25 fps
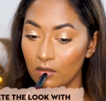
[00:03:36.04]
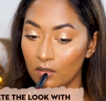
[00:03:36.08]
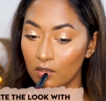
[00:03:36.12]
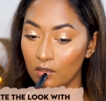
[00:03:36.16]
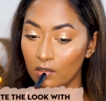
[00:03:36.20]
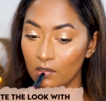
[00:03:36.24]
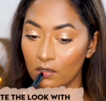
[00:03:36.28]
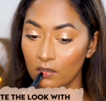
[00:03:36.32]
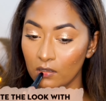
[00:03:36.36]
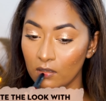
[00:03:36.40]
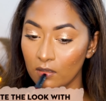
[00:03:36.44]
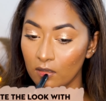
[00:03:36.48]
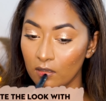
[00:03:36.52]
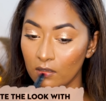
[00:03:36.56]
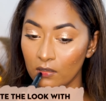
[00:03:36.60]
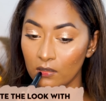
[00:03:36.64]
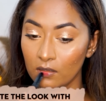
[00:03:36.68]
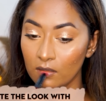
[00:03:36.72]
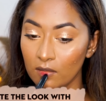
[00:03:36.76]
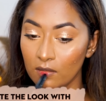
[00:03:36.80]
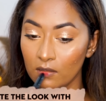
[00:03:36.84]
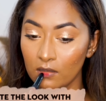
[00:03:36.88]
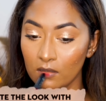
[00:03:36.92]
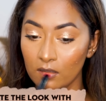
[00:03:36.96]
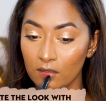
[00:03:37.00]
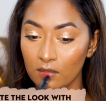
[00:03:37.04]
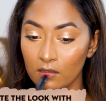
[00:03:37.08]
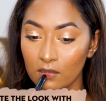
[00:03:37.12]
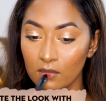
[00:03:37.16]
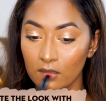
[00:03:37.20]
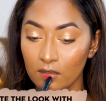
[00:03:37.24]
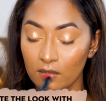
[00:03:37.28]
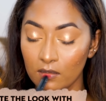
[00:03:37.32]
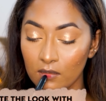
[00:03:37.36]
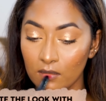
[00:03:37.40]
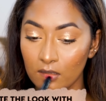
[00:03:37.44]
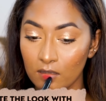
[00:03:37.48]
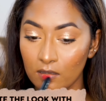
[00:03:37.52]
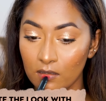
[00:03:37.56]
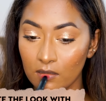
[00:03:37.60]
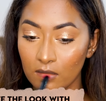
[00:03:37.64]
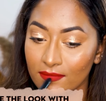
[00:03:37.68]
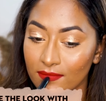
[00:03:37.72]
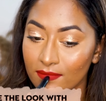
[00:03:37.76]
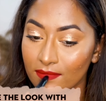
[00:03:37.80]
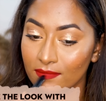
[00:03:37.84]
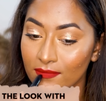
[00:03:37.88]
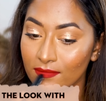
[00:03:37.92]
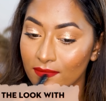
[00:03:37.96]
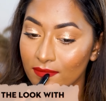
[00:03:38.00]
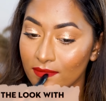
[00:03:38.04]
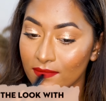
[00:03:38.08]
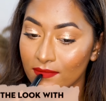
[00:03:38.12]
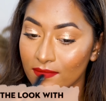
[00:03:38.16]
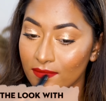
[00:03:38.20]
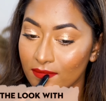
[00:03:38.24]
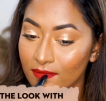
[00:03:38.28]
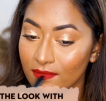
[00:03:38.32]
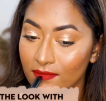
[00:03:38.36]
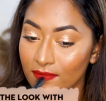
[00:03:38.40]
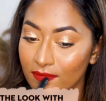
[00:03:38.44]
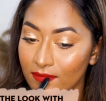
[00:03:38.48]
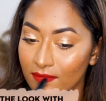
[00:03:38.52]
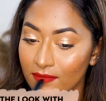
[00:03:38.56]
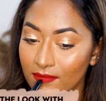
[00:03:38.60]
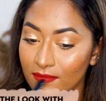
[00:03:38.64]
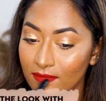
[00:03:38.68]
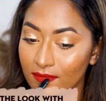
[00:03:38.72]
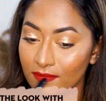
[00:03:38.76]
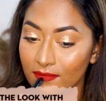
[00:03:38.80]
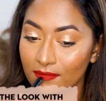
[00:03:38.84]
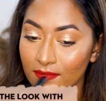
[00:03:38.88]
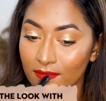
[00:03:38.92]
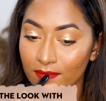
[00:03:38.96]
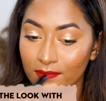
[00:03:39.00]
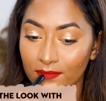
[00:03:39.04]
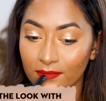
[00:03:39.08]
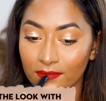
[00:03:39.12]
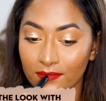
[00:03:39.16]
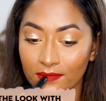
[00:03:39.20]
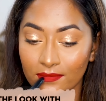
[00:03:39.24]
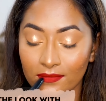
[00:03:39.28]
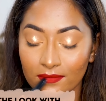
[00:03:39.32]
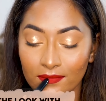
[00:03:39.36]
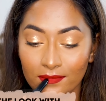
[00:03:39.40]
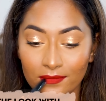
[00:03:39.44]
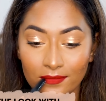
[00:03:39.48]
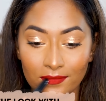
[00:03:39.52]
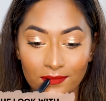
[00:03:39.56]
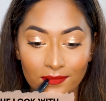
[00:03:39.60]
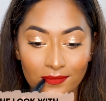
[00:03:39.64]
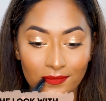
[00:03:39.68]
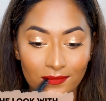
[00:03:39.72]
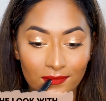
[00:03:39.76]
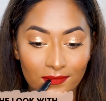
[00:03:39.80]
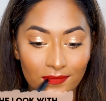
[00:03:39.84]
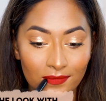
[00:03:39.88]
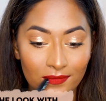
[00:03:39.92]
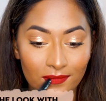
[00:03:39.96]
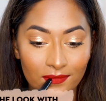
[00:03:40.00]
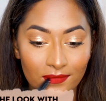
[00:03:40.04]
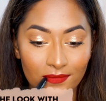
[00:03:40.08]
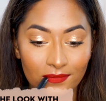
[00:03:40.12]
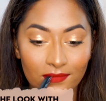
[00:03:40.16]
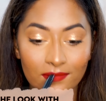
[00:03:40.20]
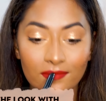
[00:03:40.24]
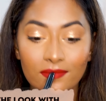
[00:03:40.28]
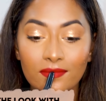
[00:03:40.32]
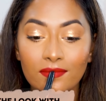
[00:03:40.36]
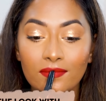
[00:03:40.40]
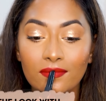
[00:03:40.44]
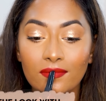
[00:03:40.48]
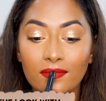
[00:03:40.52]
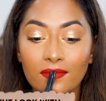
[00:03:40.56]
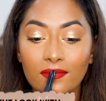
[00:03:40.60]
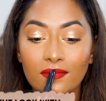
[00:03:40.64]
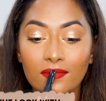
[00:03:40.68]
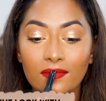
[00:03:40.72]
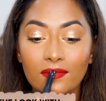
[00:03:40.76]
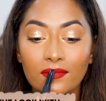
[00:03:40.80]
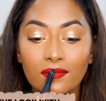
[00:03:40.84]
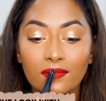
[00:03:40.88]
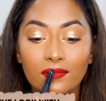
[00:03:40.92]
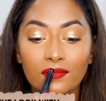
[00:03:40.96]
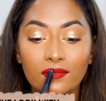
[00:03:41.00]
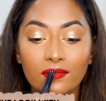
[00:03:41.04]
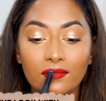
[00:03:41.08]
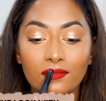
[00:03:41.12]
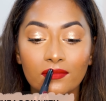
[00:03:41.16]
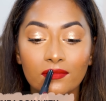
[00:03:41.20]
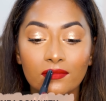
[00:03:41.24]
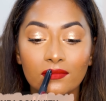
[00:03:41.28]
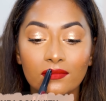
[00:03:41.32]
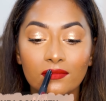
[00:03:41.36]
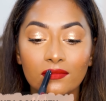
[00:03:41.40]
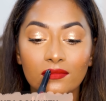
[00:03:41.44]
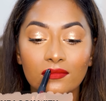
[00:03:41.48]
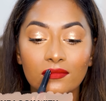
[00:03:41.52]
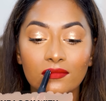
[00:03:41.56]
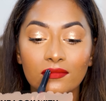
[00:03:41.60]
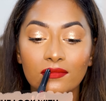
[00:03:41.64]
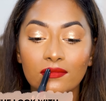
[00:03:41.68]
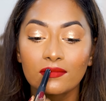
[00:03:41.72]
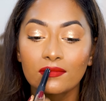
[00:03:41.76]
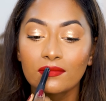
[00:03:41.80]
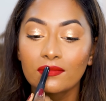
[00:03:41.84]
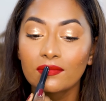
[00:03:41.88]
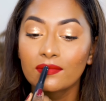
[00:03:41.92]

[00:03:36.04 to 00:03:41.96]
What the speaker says: shade from the Matte Attack Transfer Proof lipstick in the shade Grateful Red, and it just